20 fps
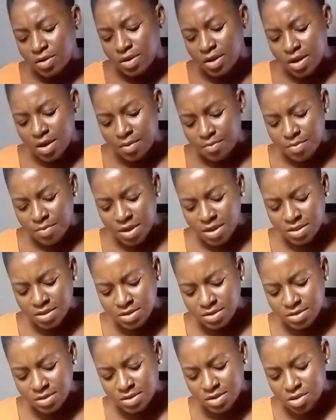we can make
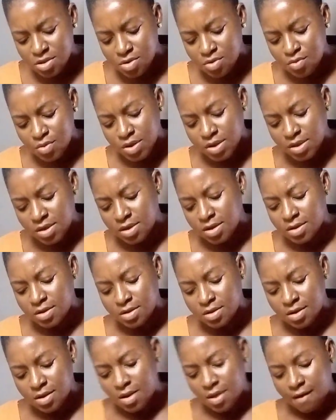this new
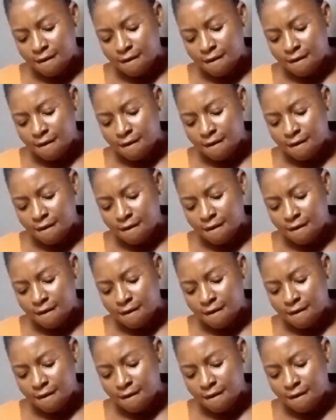again.